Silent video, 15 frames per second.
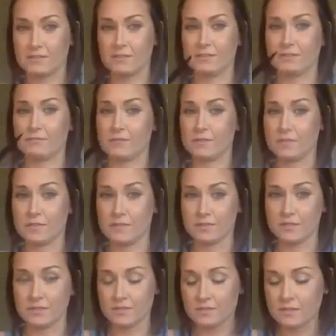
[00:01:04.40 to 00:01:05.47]
some
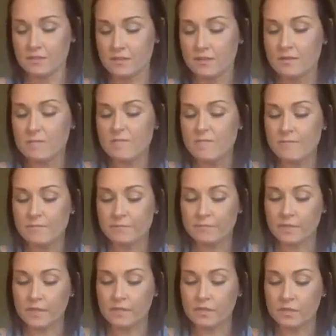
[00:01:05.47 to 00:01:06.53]
scissors.
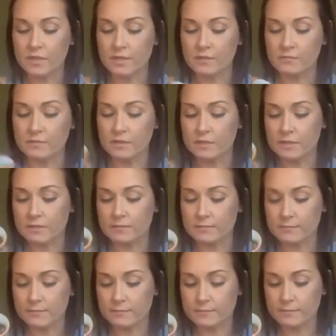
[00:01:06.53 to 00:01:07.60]
I don't have like
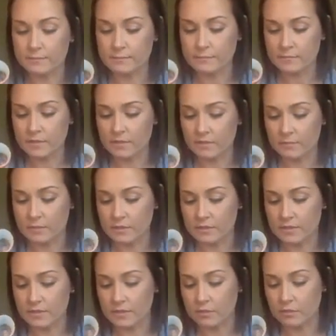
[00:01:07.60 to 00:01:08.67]
the
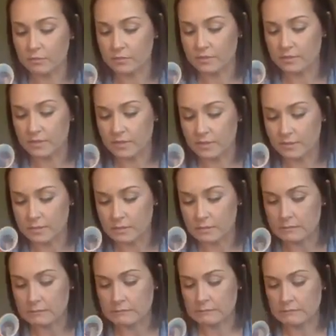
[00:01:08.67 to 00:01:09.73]
ability to open things.
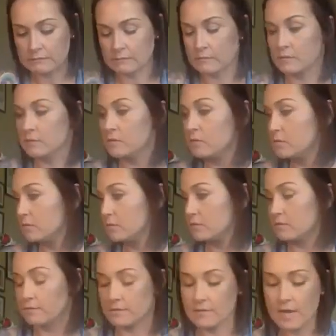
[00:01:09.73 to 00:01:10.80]

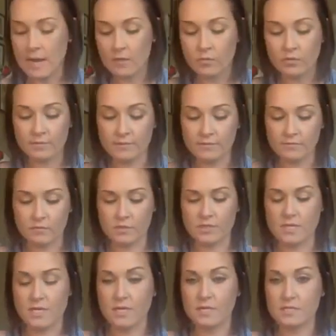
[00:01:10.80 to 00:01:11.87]
Not one of my
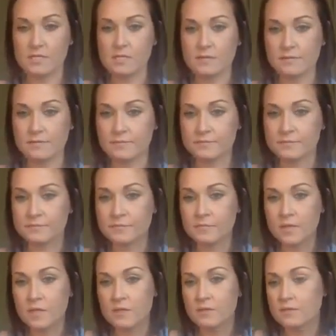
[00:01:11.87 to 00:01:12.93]
fortes.
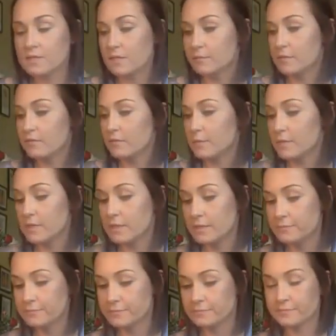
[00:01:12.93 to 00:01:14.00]
What's up,
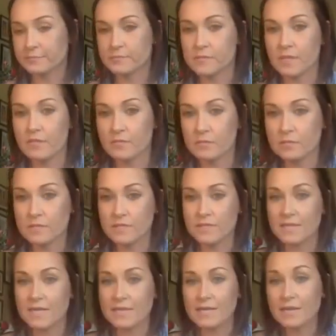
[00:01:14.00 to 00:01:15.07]
everybody? Everyone that's
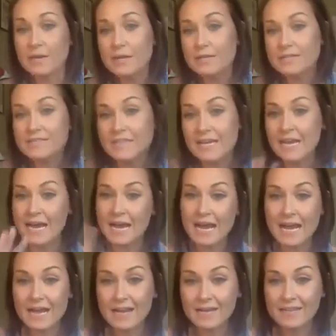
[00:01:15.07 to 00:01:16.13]
getting on, say
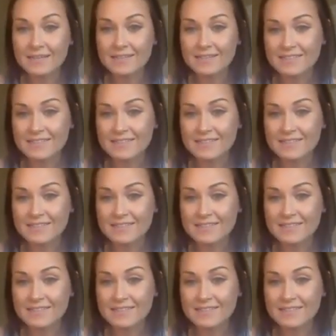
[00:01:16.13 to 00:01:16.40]
hi